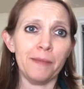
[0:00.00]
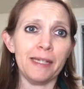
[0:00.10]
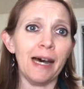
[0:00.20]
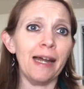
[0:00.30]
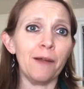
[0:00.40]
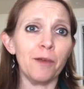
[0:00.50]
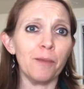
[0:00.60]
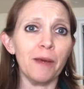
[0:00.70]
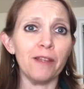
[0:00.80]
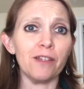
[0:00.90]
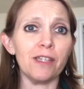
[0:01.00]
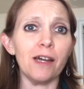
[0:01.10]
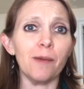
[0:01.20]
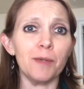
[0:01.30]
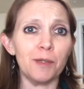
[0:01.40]
dying with mother's
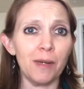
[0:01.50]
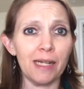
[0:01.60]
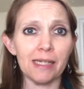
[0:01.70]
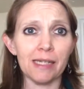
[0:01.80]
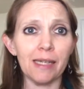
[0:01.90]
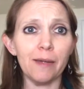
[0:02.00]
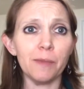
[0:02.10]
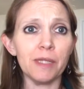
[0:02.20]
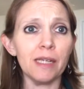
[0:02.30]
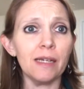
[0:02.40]
dug between its lips,